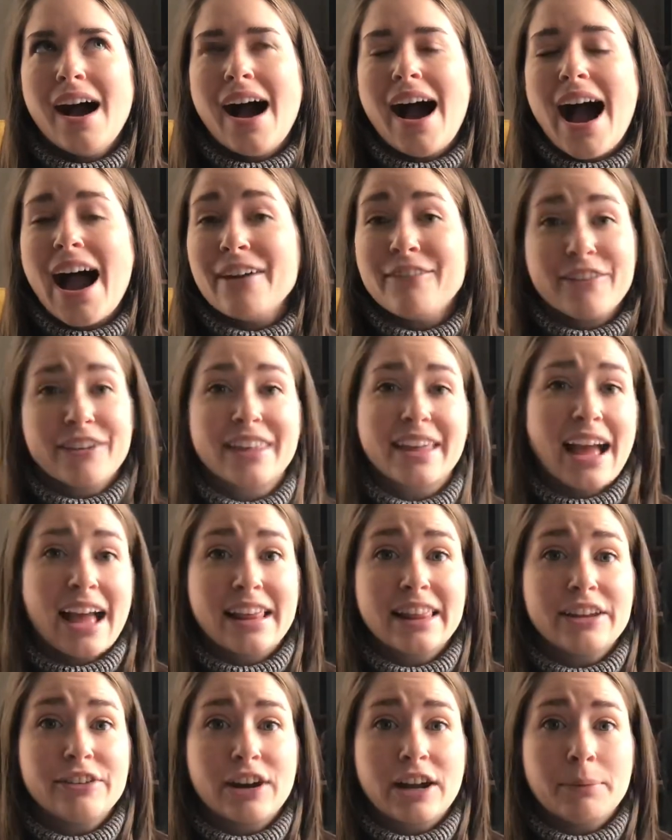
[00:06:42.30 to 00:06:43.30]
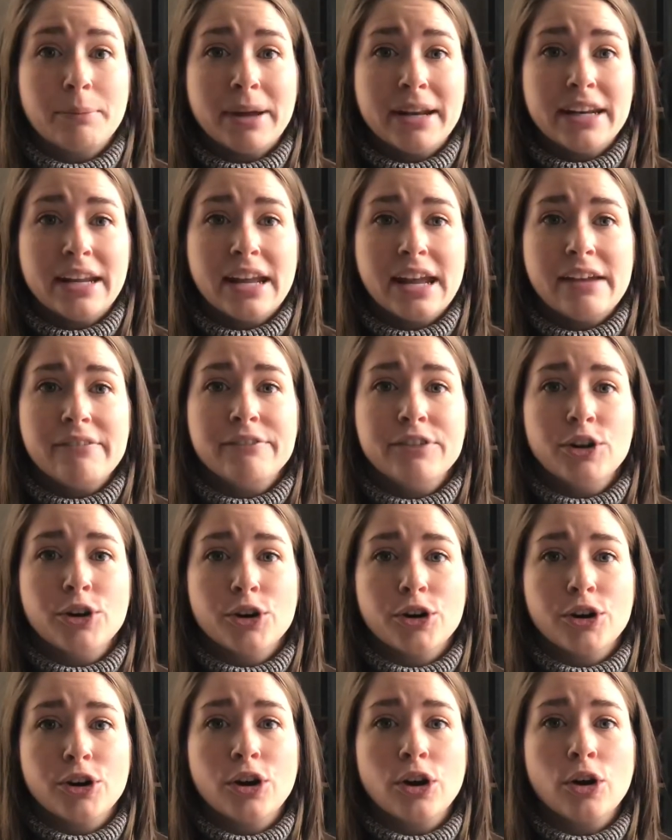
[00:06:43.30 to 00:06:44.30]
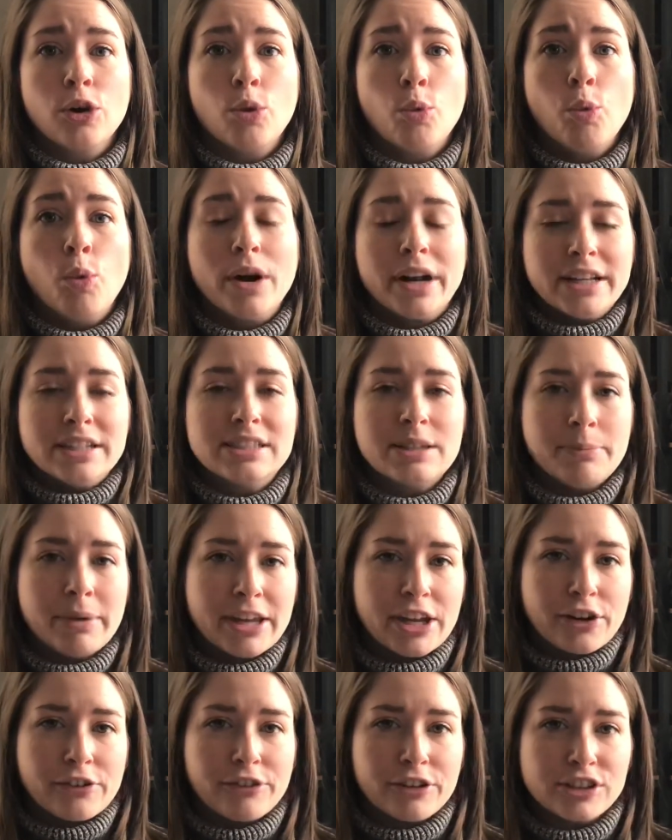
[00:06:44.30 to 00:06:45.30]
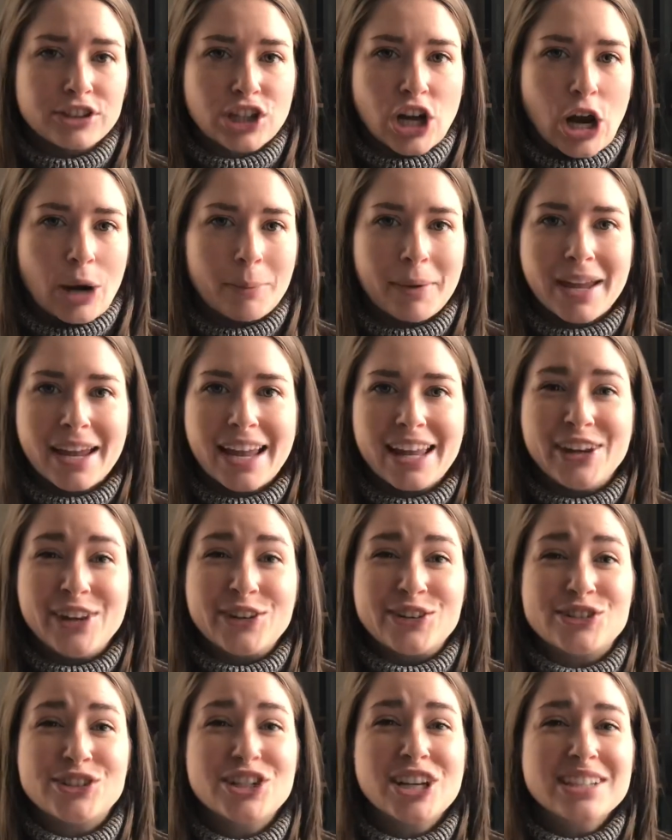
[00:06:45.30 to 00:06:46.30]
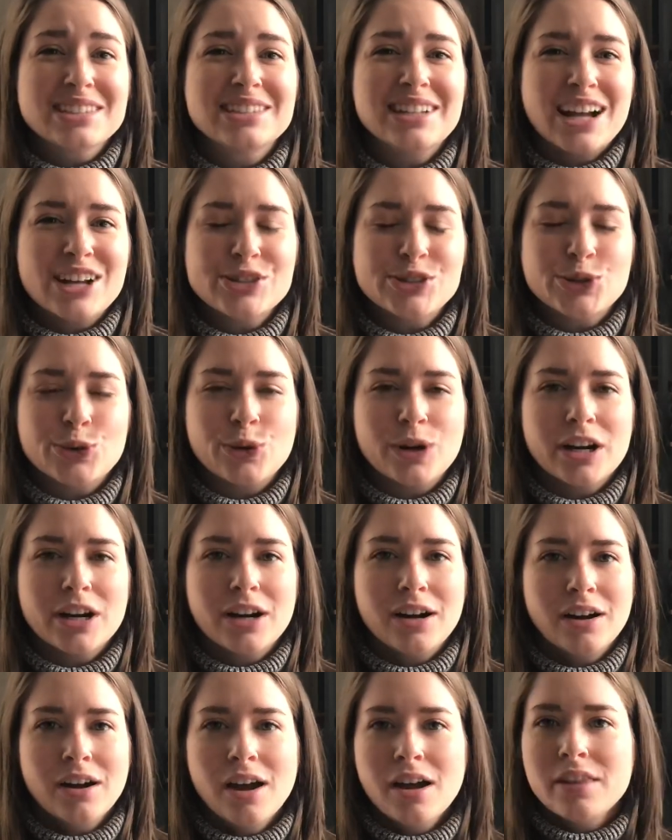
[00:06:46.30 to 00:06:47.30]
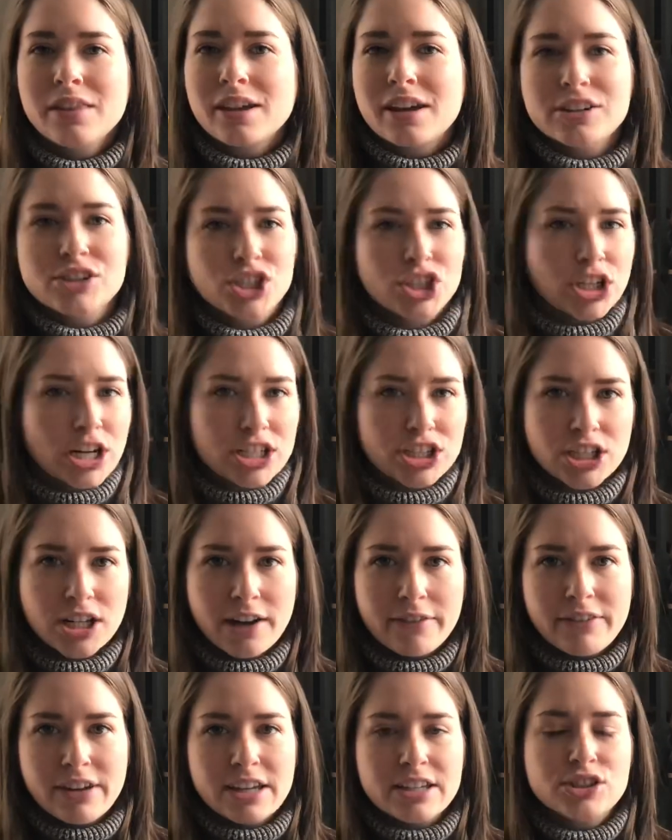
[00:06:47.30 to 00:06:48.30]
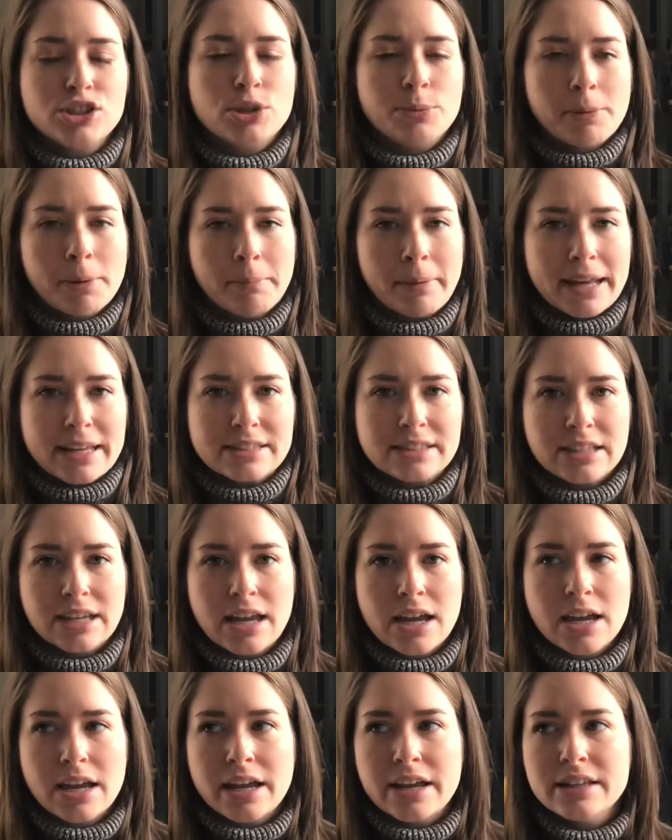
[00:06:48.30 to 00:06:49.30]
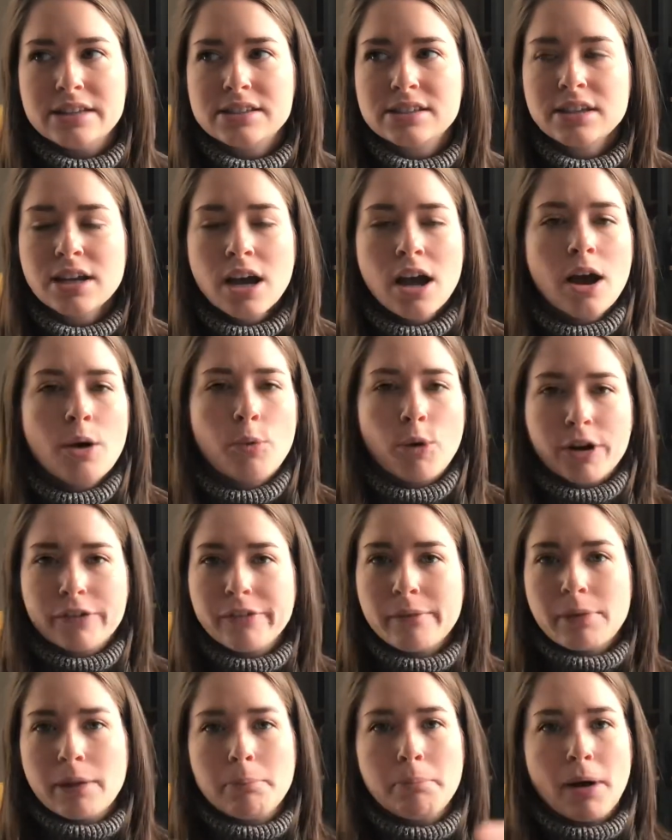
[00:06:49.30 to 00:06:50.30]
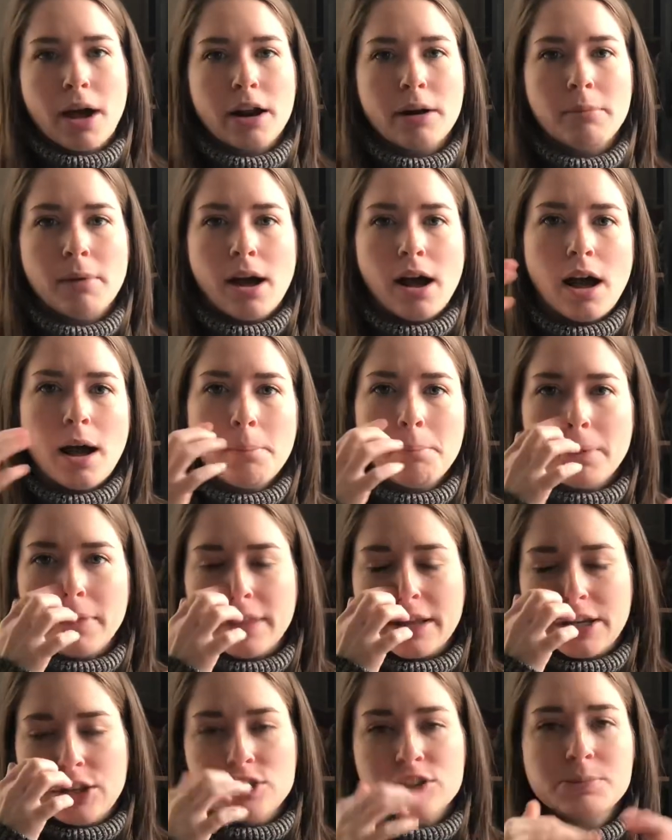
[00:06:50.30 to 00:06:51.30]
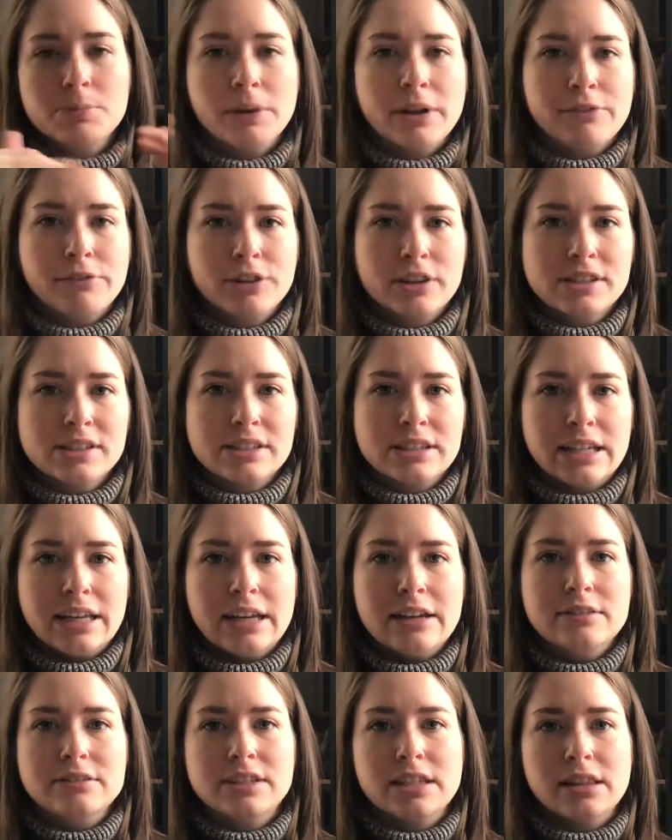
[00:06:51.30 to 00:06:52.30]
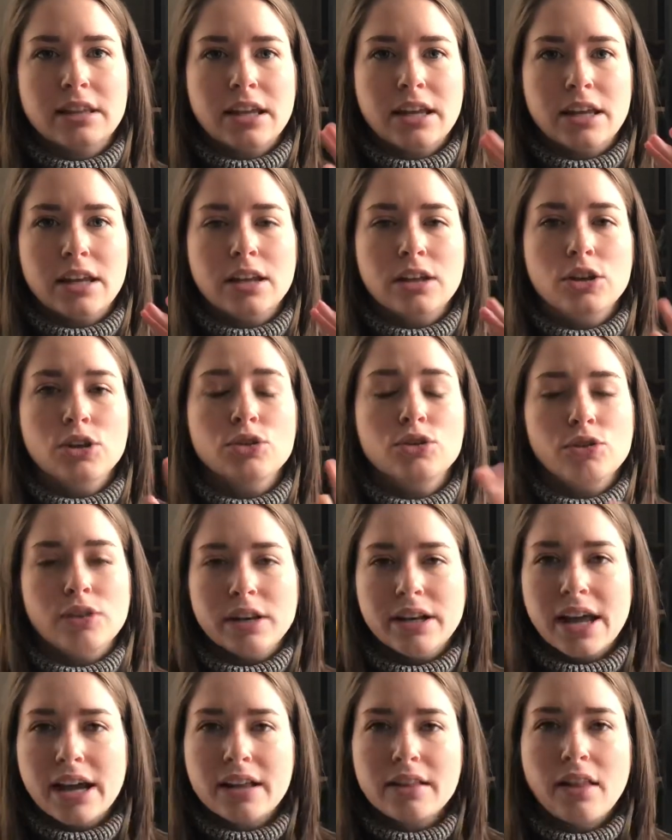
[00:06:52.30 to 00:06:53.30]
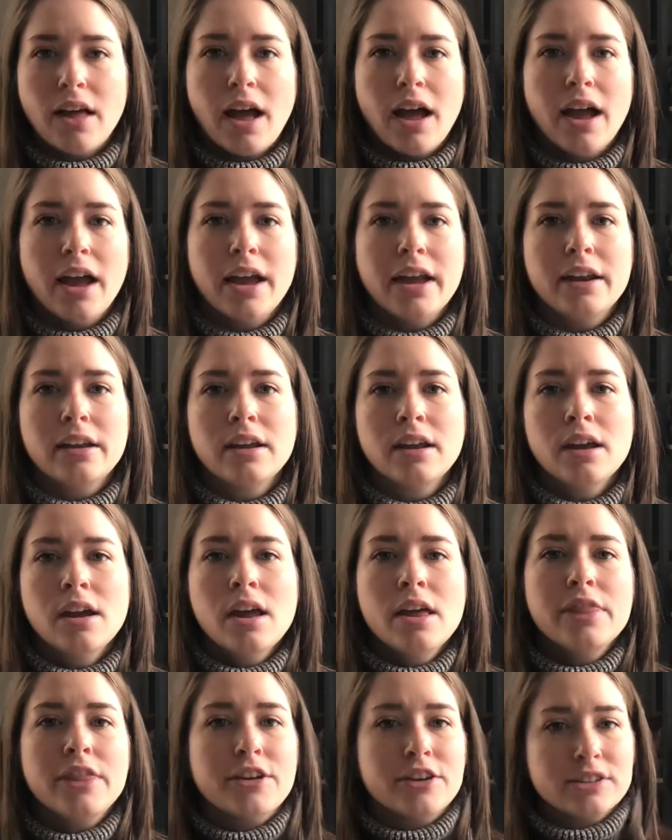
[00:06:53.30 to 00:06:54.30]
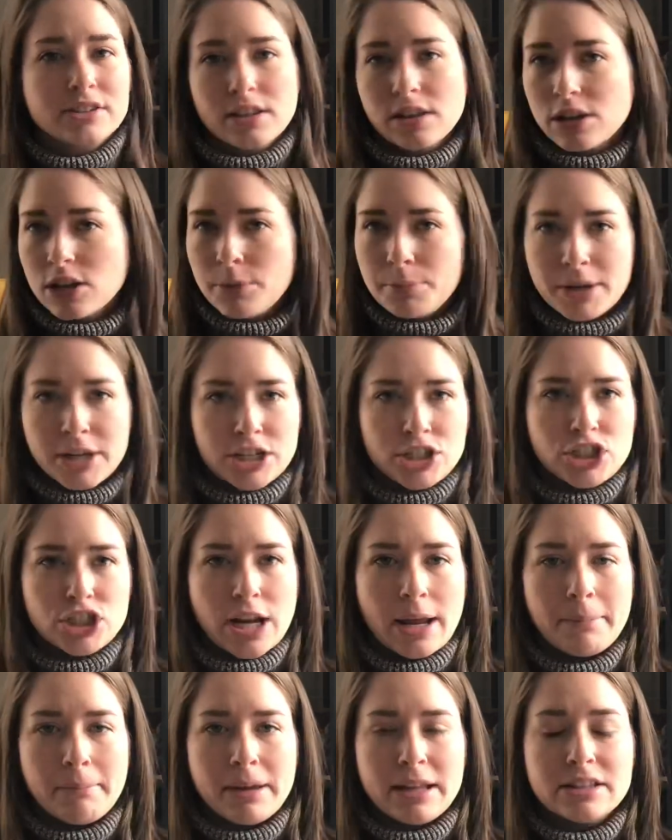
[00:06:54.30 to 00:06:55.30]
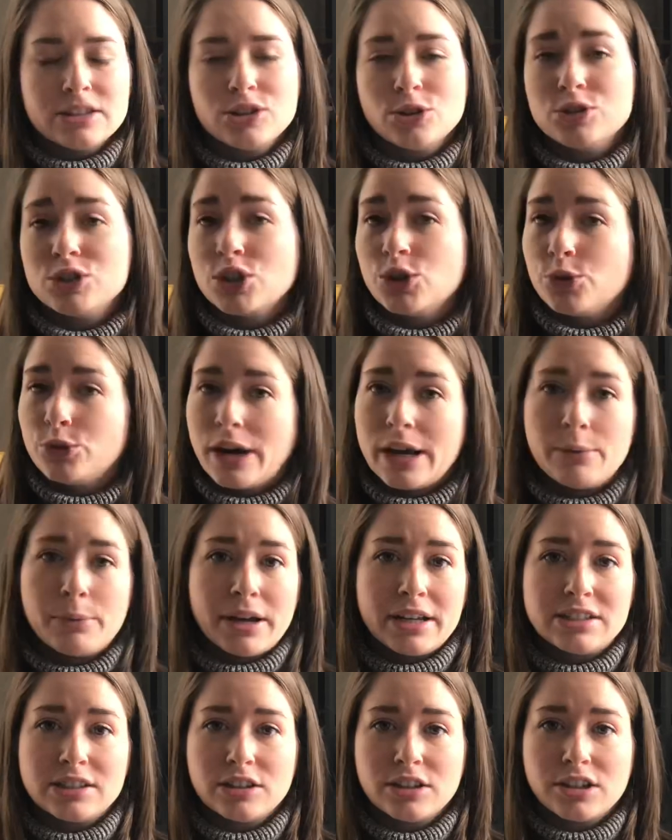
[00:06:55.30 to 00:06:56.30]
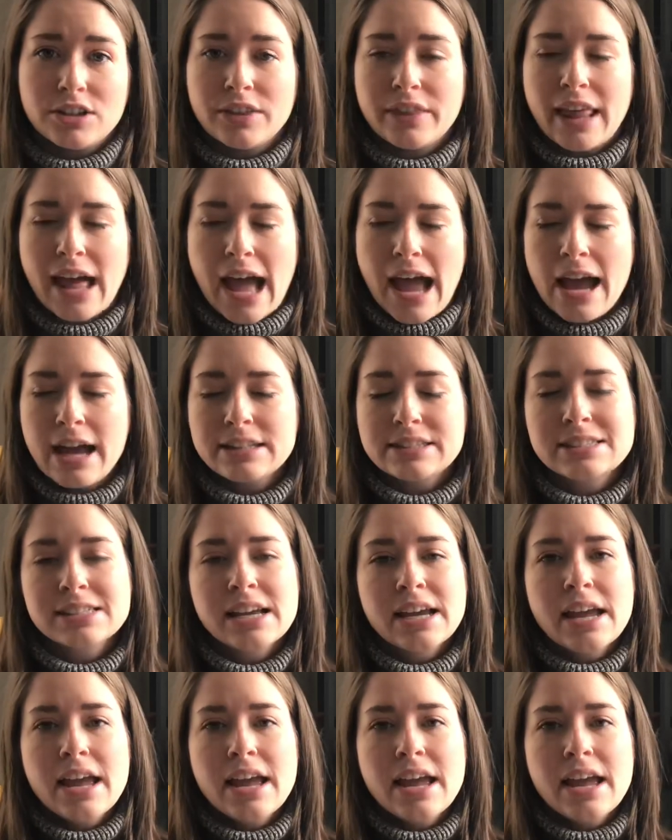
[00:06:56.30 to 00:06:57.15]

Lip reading: I really highly recommend it if you're wanting to make your first garment and you're just not sure. The construction of it is super basic. It's work from the bottom up, and then you split for the sleeves, and then you do the neckline. There is a little bit of shaping, so it's a great way to learn that.